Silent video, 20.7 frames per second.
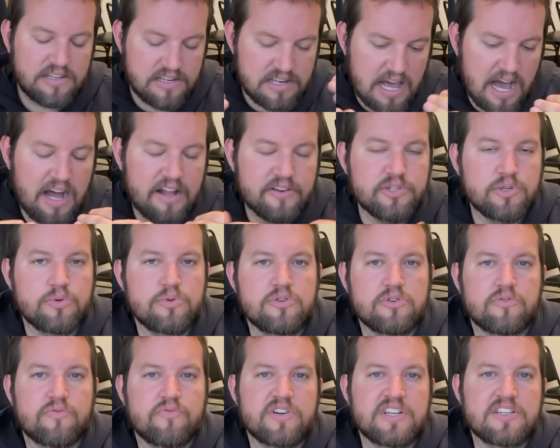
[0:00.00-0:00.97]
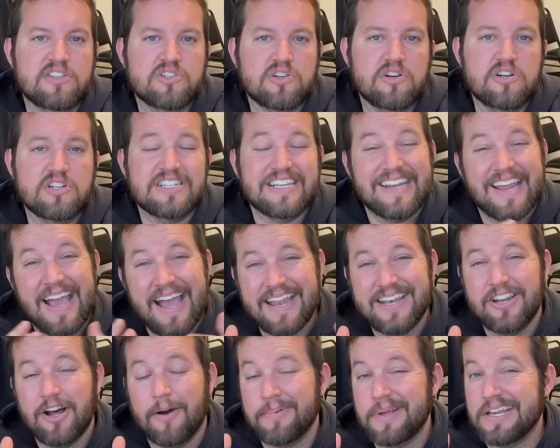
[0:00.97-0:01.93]
not do your research, and
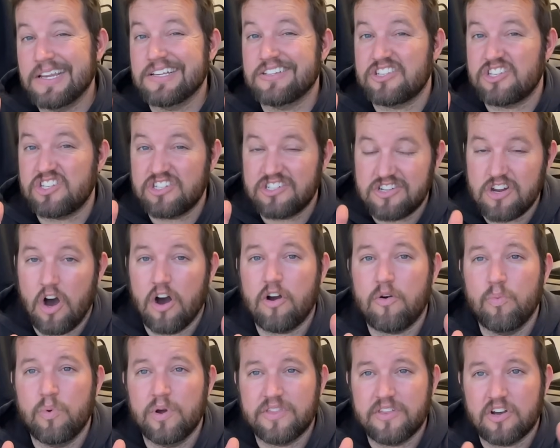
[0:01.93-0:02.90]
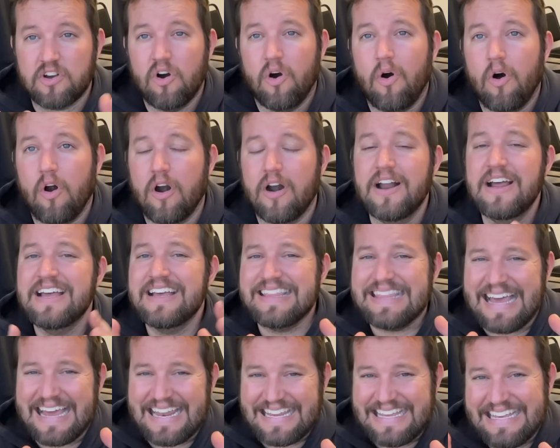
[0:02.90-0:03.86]
end up getting stuck with a car
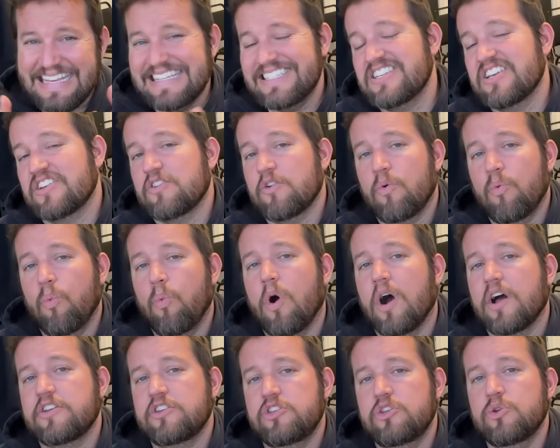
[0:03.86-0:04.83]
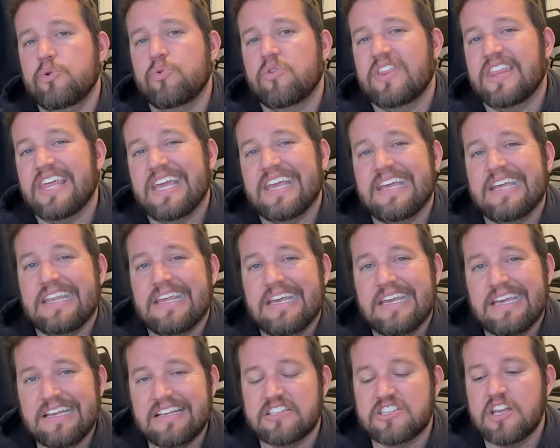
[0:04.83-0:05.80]
that isn't what you think it
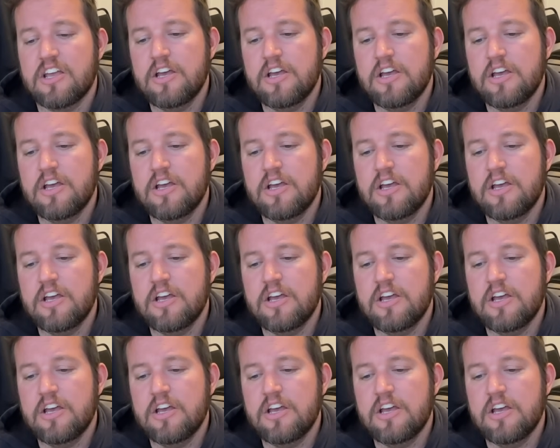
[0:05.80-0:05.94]
is.